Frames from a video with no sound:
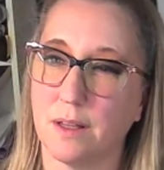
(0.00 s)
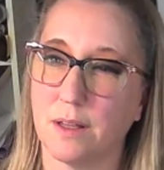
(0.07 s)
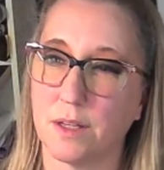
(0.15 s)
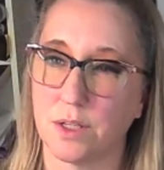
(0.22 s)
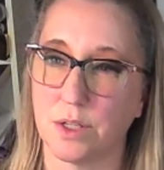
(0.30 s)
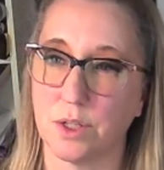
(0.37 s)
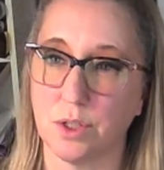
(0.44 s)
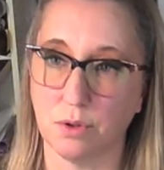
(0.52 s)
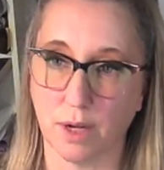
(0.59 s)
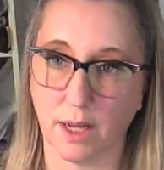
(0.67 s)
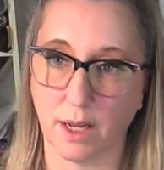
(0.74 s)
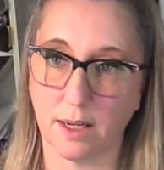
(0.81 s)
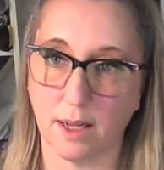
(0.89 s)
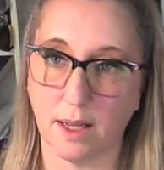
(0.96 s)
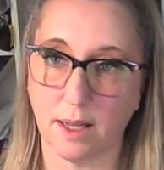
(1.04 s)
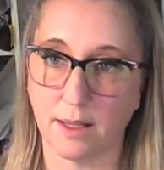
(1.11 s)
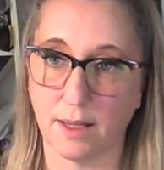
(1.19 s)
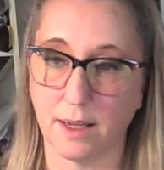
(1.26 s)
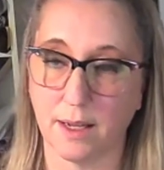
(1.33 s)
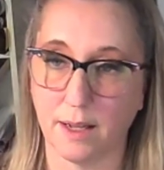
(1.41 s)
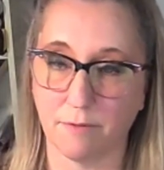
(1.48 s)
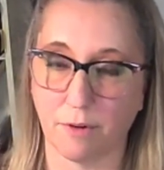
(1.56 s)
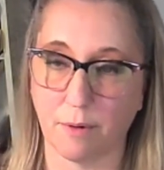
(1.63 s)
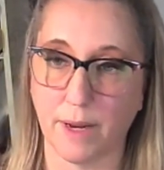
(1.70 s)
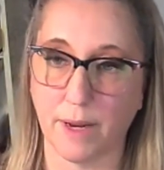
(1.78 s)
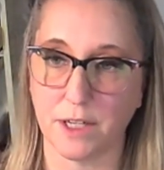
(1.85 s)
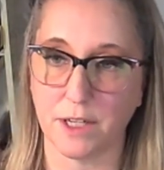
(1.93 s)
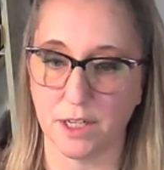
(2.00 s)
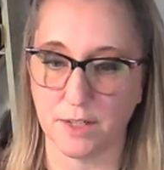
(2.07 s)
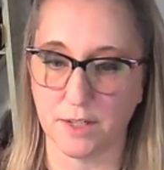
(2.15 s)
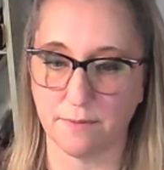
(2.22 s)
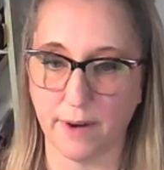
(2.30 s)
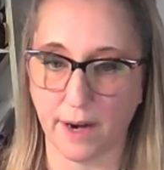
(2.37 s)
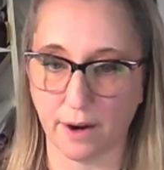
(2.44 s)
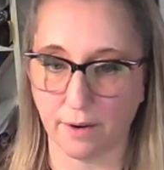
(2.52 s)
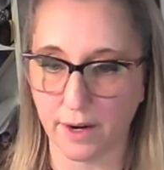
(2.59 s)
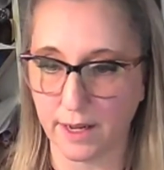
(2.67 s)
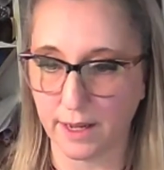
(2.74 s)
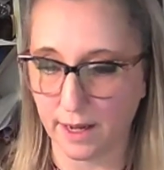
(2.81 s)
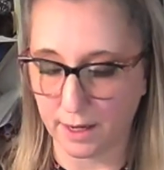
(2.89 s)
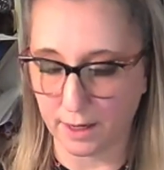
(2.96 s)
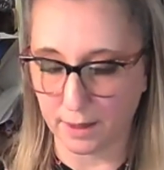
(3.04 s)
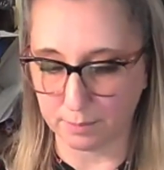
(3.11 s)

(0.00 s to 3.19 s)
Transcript: the student and the information is very